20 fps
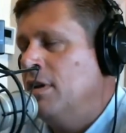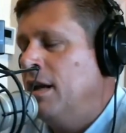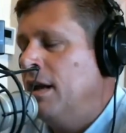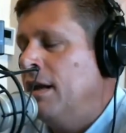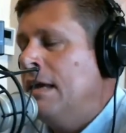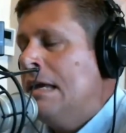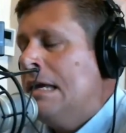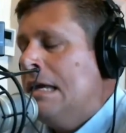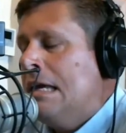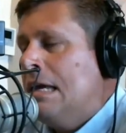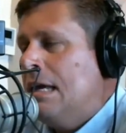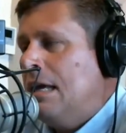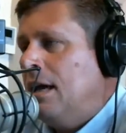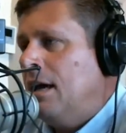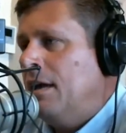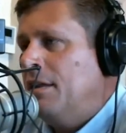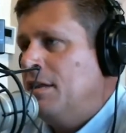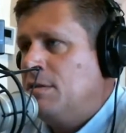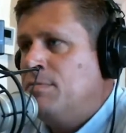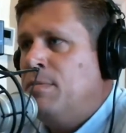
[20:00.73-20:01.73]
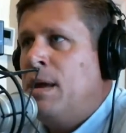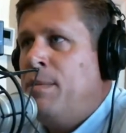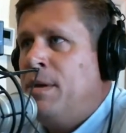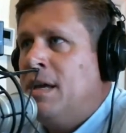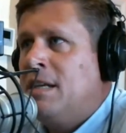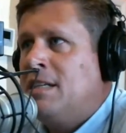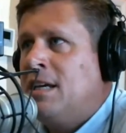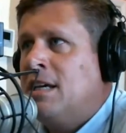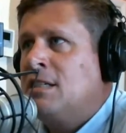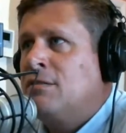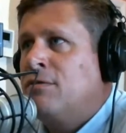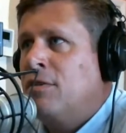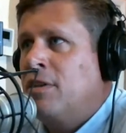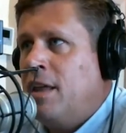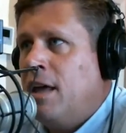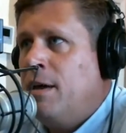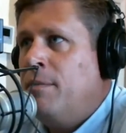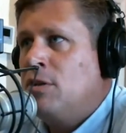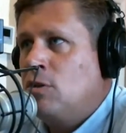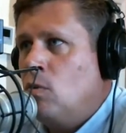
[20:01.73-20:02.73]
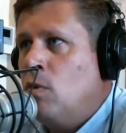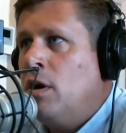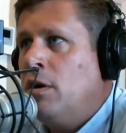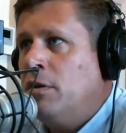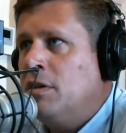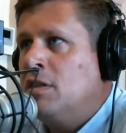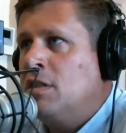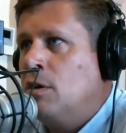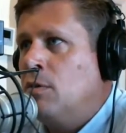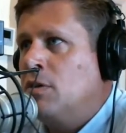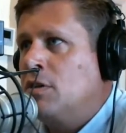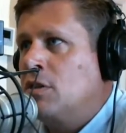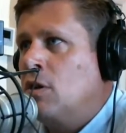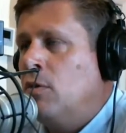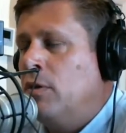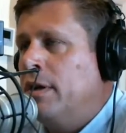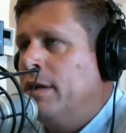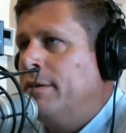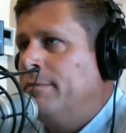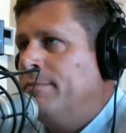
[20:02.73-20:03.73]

And this may be a test for them as well to see what's going on.